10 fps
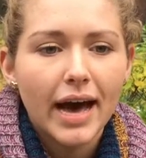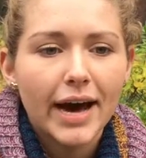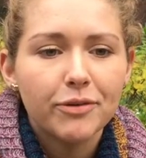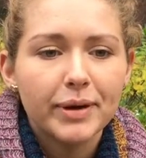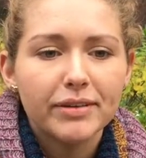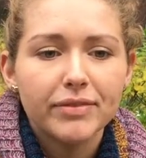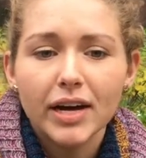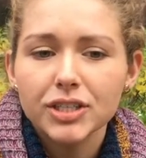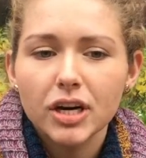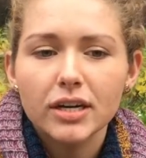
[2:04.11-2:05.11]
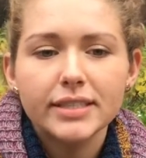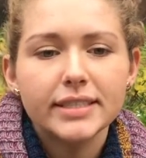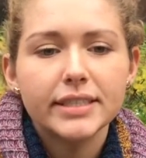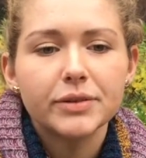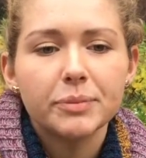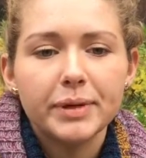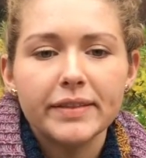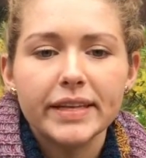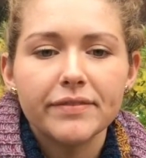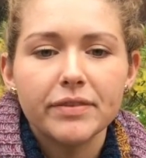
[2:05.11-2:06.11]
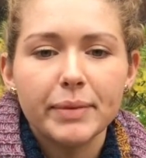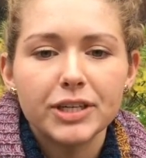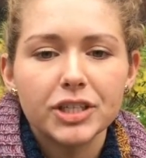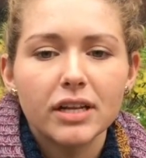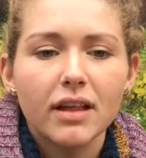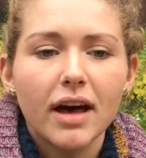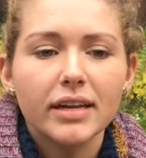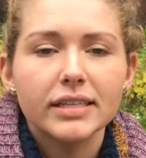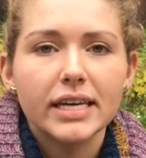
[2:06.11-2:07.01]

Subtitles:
I'll make flashcards to repeat the information a lot,